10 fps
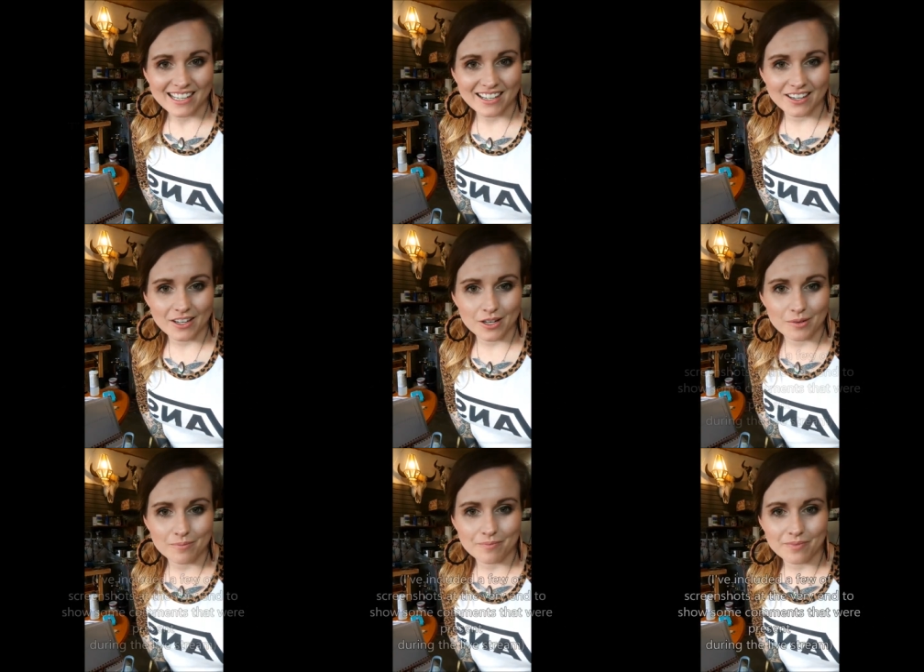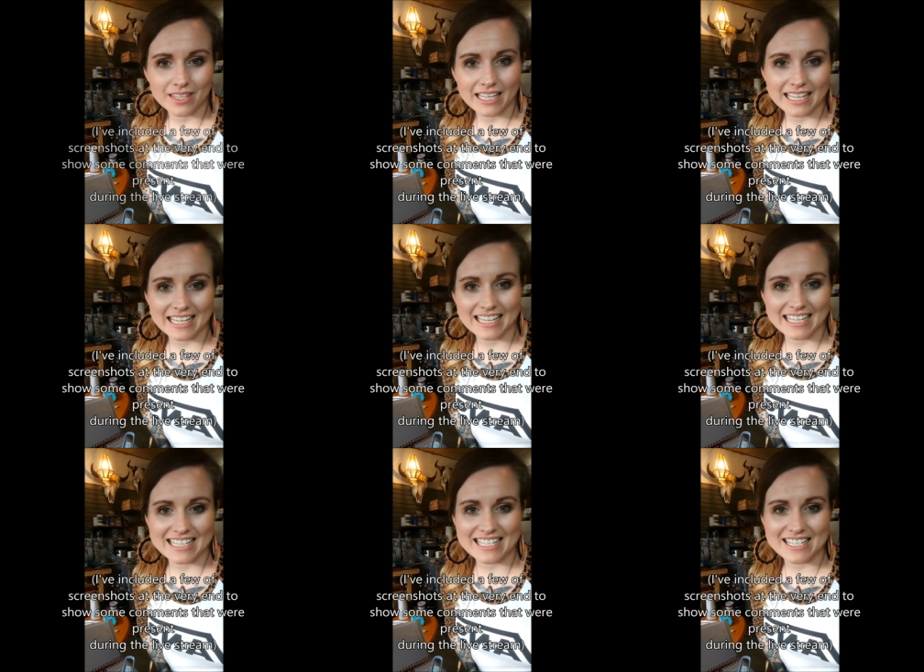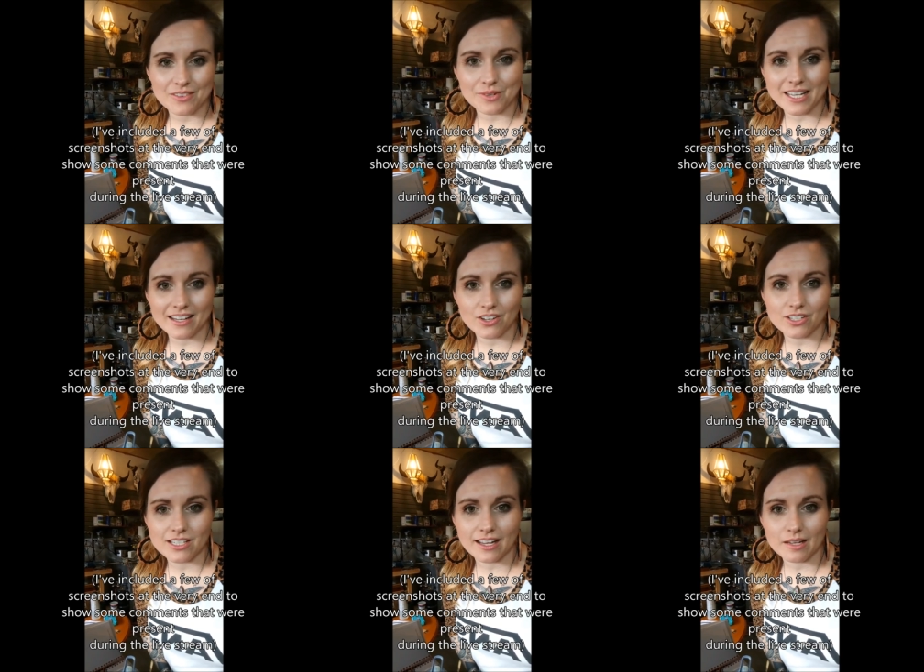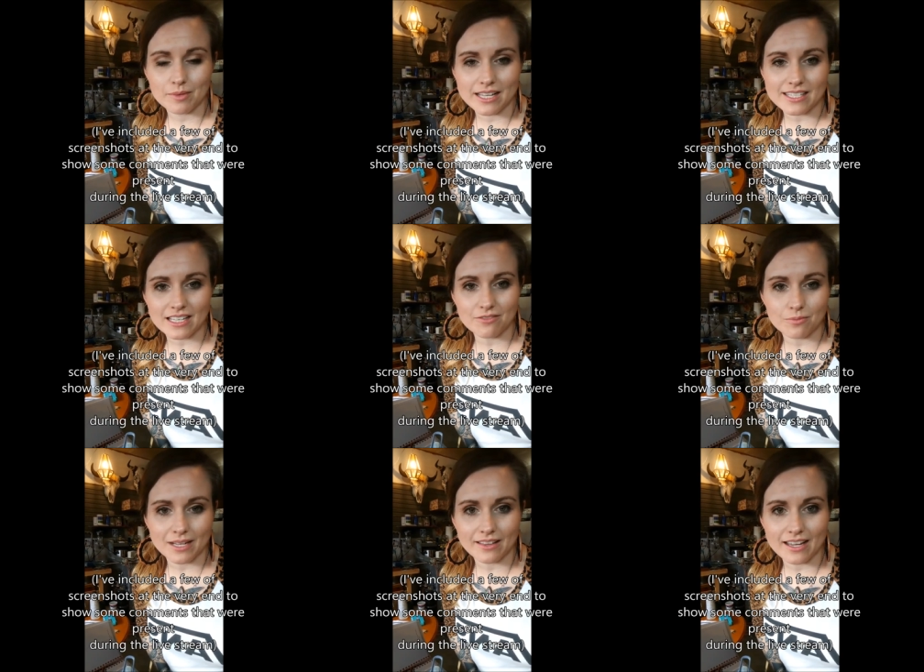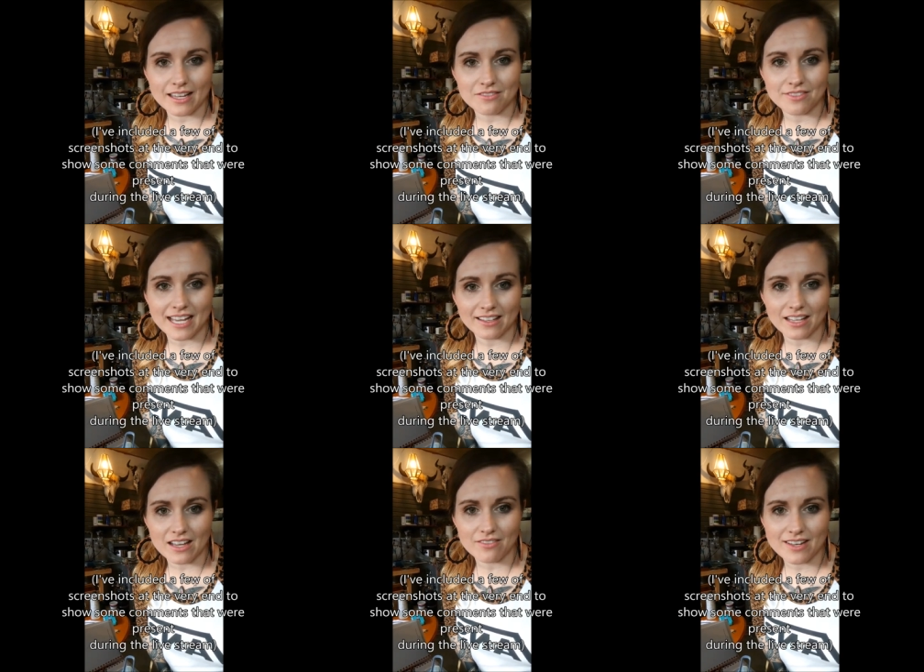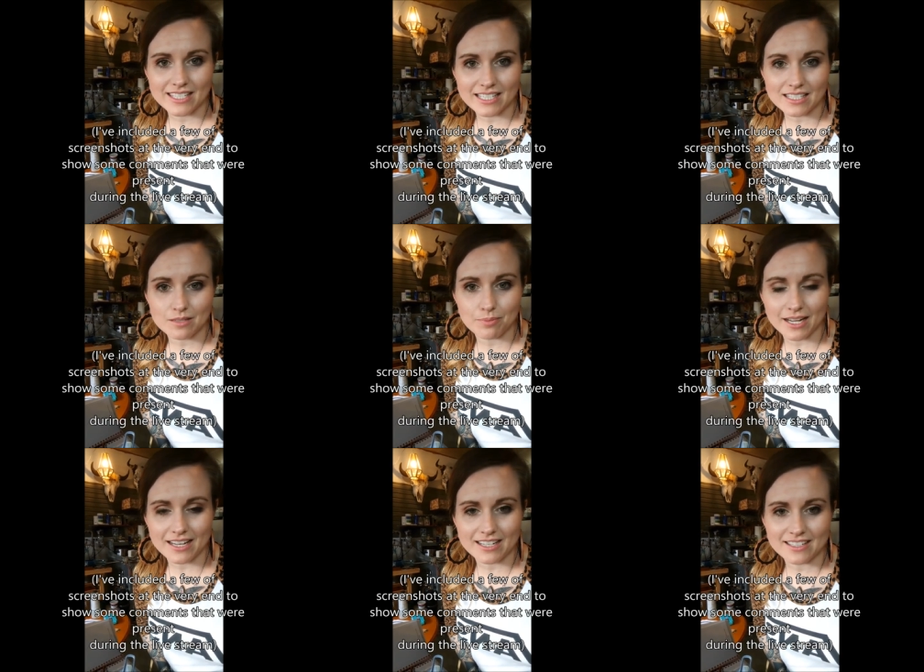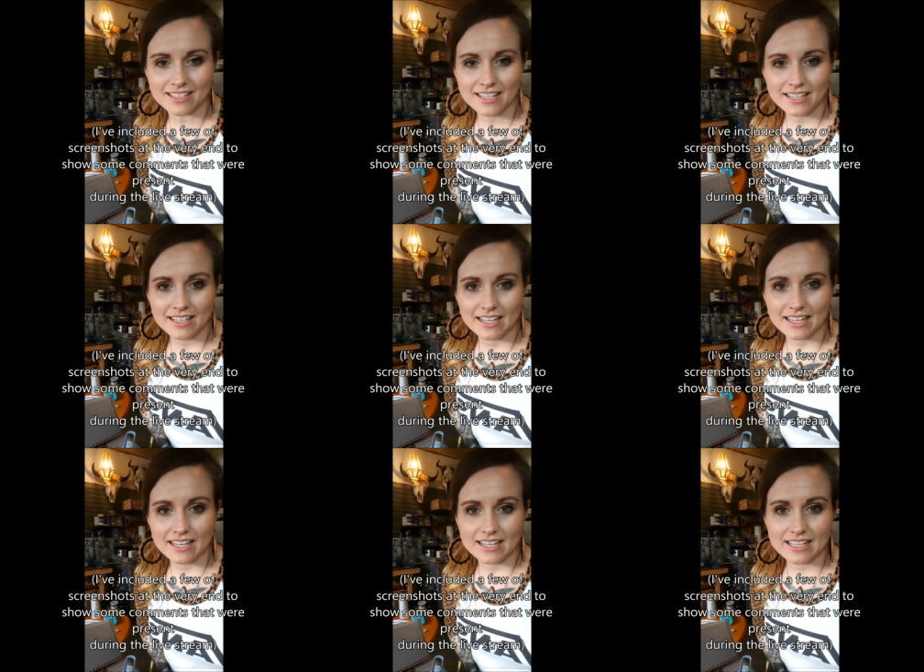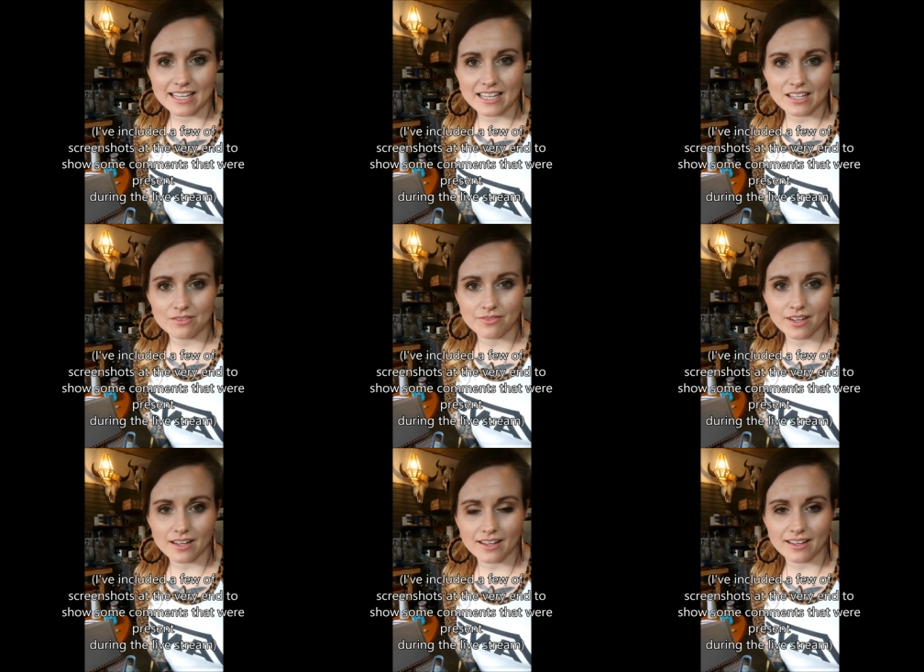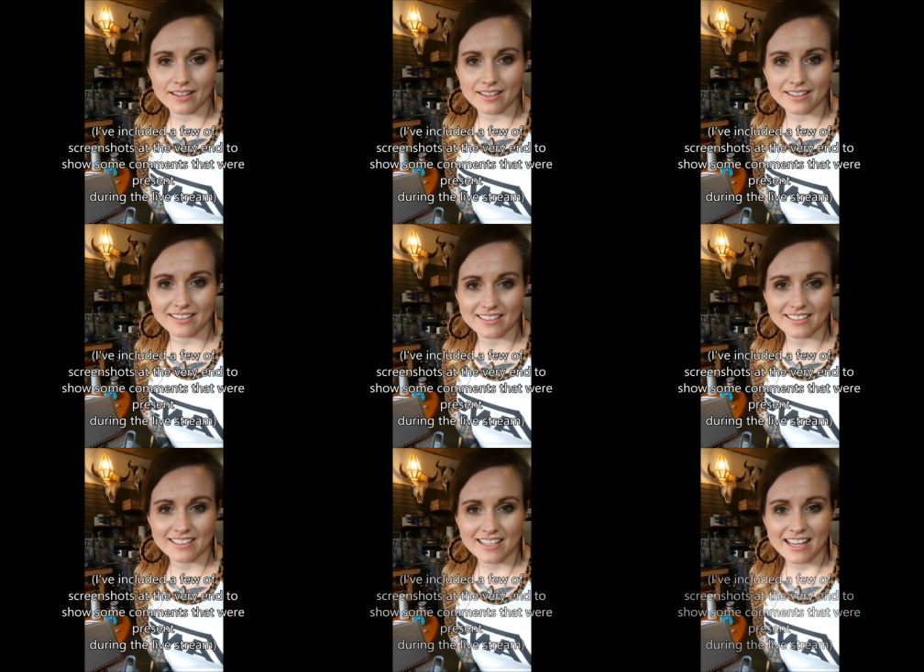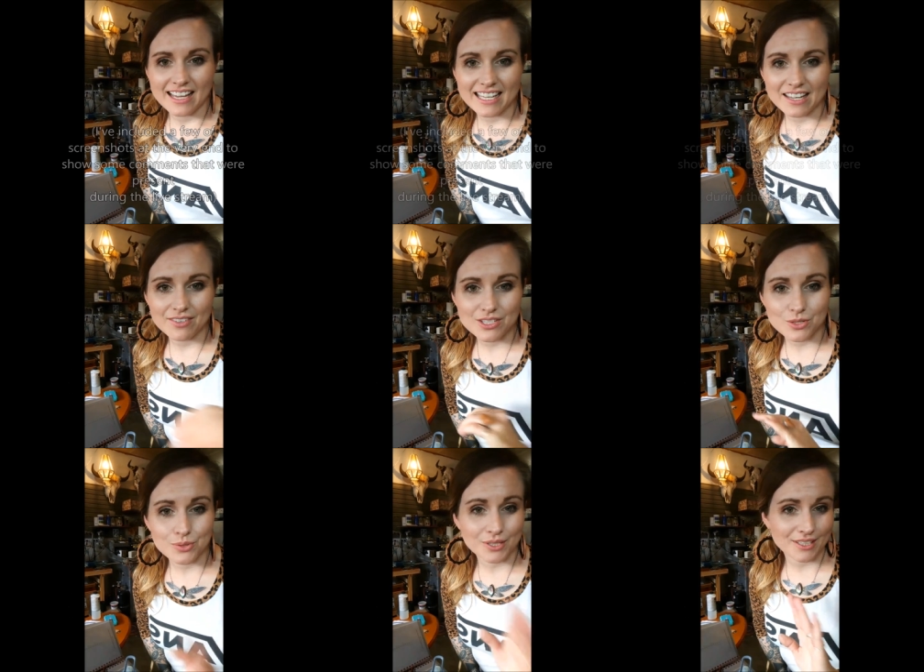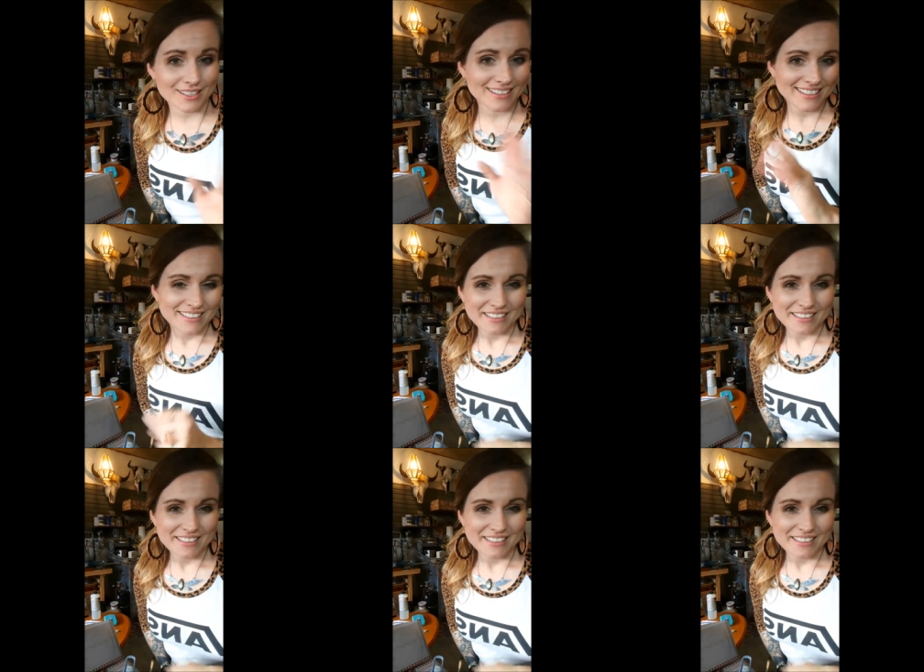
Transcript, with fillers: Um, and we had a good time last night for my live. That live has expired, and I gave uh, I gave a tour.